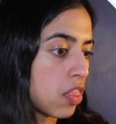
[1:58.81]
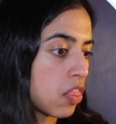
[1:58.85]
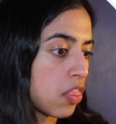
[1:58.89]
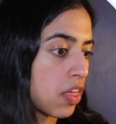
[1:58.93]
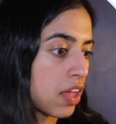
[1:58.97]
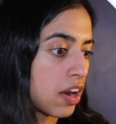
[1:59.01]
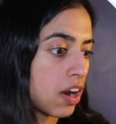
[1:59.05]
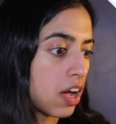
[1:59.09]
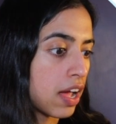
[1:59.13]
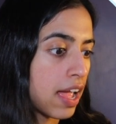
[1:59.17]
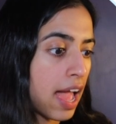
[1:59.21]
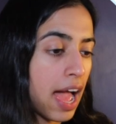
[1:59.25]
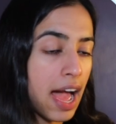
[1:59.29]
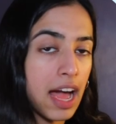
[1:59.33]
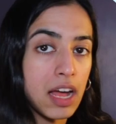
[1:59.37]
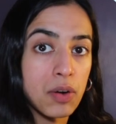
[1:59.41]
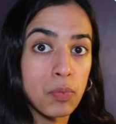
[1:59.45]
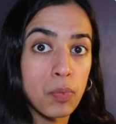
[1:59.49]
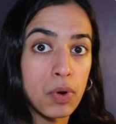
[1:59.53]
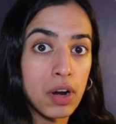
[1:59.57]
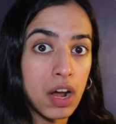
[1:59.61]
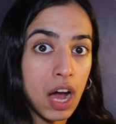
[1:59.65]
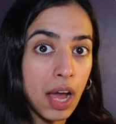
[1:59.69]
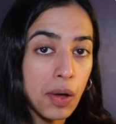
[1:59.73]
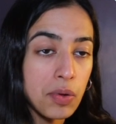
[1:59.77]
than I
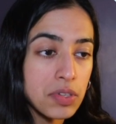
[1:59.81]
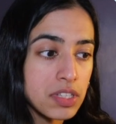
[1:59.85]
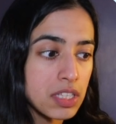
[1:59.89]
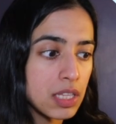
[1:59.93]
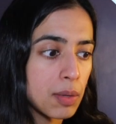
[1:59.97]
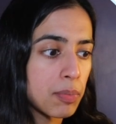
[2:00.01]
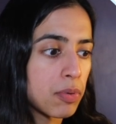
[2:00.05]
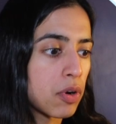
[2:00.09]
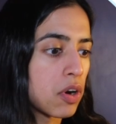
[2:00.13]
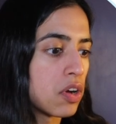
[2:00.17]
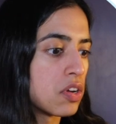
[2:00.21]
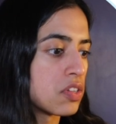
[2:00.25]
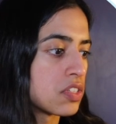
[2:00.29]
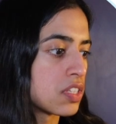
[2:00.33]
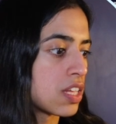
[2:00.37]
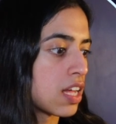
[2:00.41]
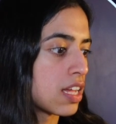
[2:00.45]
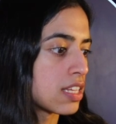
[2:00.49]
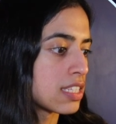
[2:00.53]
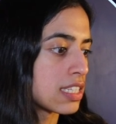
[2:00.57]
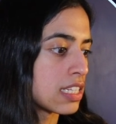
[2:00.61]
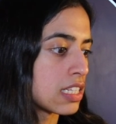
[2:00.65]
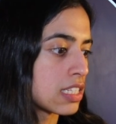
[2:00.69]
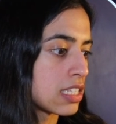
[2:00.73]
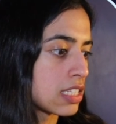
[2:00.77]
had when I was in the
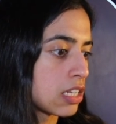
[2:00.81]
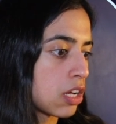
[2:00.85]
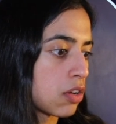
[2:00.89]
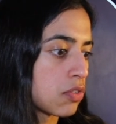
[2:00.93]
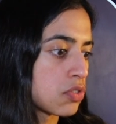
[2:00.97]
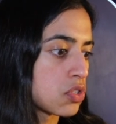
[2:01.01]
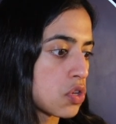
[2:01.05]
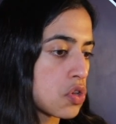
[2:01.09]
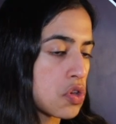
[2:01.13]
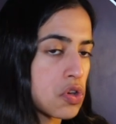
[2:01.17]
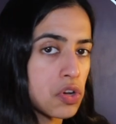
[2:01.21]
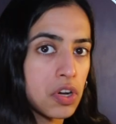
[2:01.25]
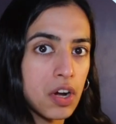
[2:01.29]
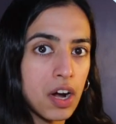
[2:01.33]
process itself. So you